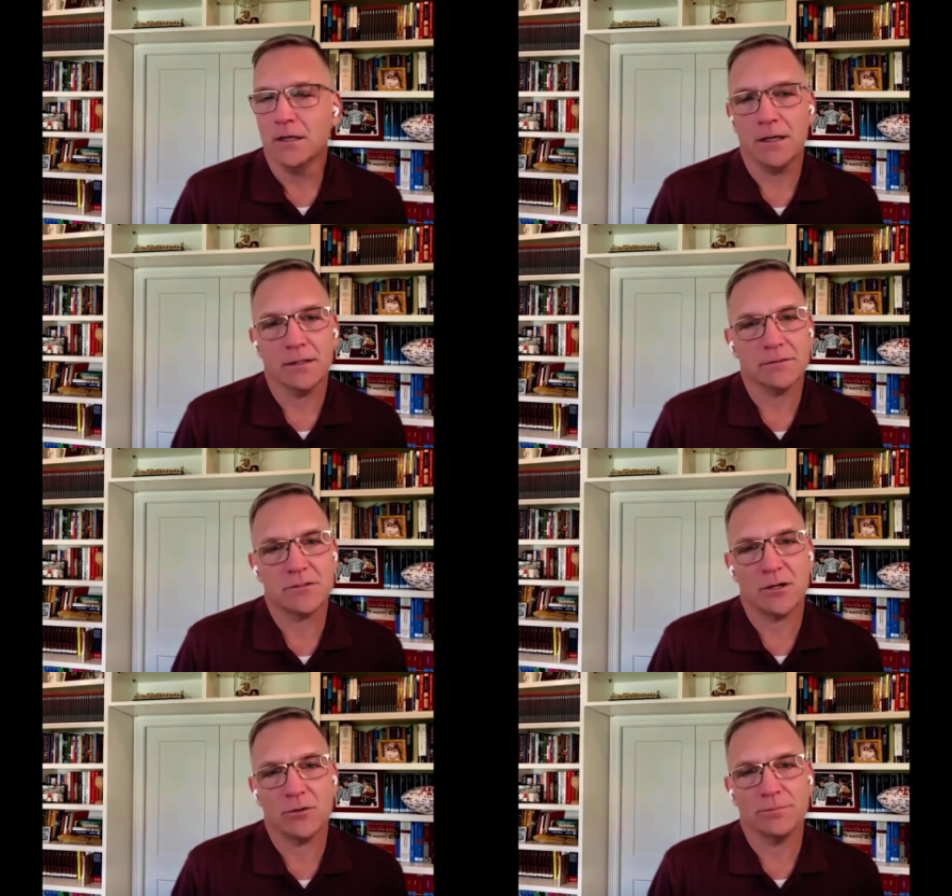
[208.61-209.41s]
and
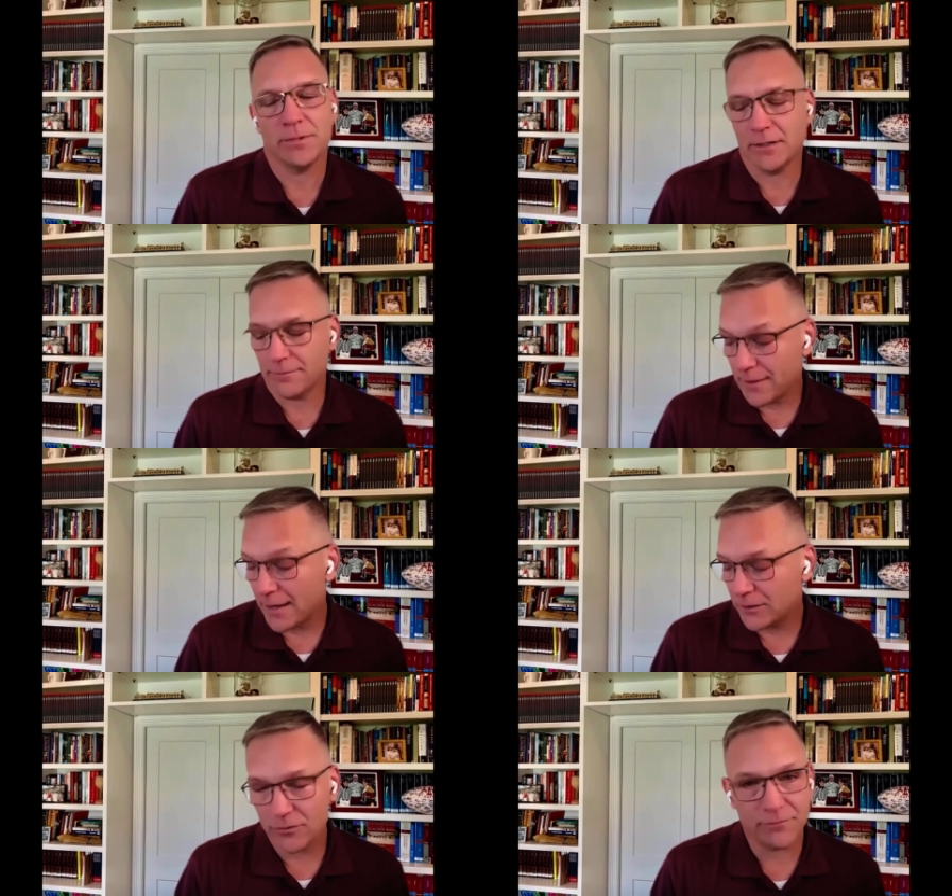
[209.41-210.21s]
so, but
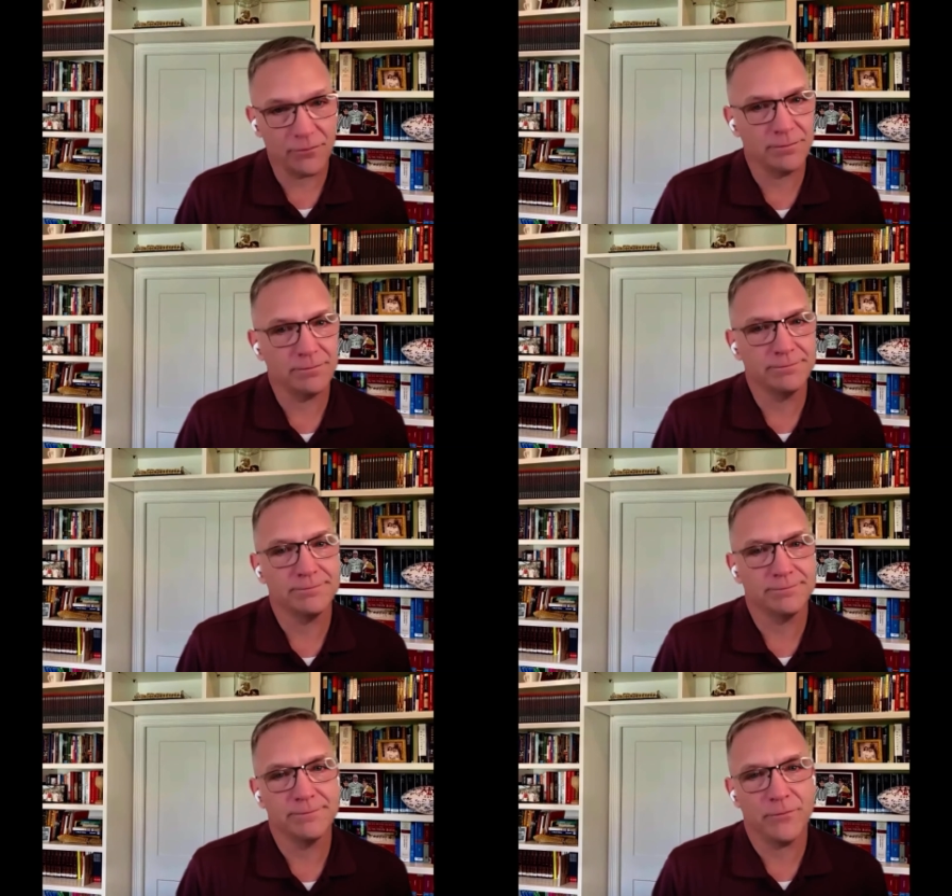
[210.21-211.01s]
thank you for
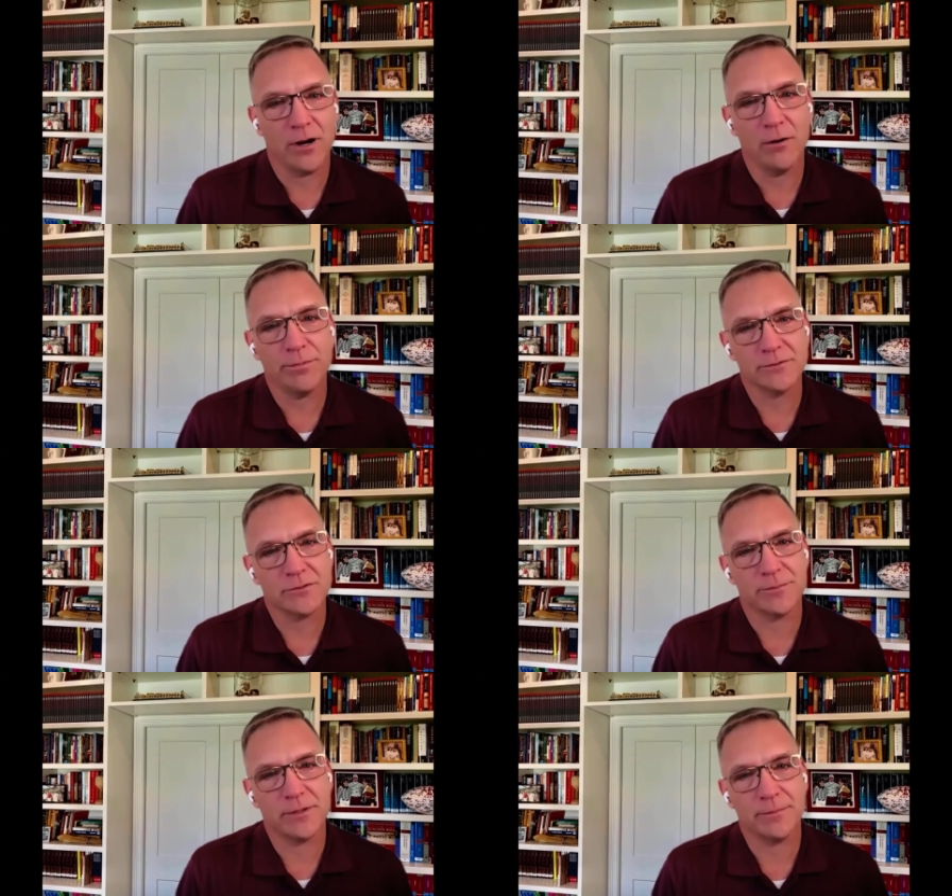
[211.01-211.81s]
for helping
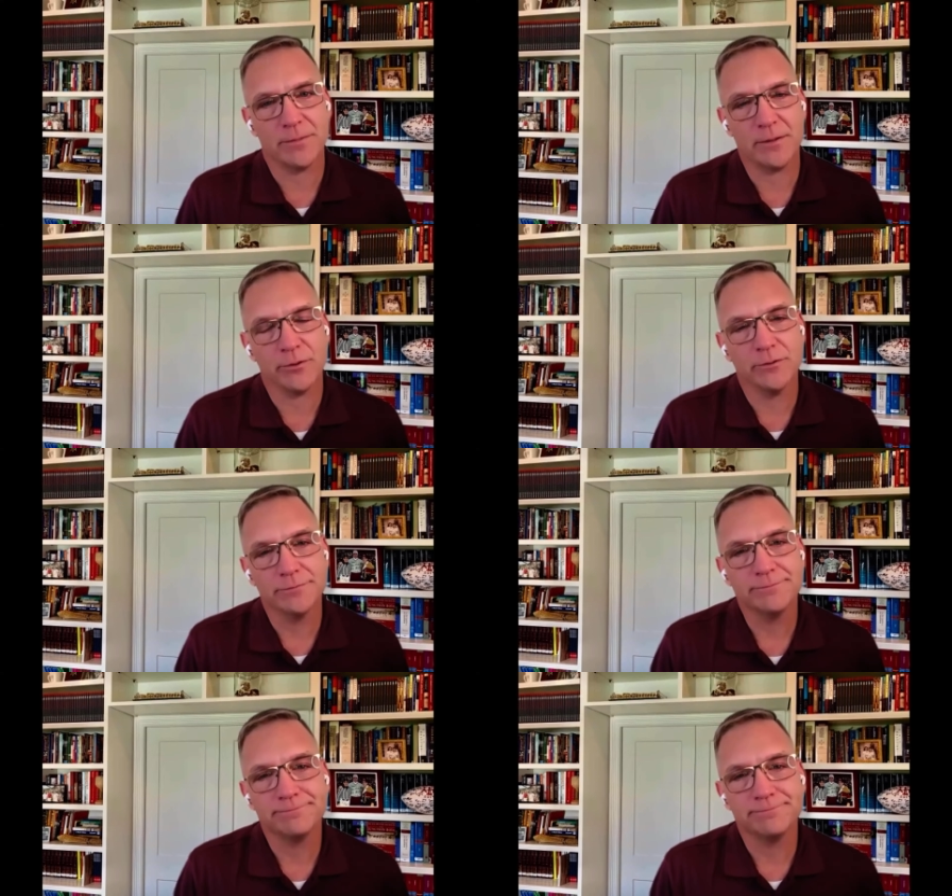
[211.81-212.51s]
so many people.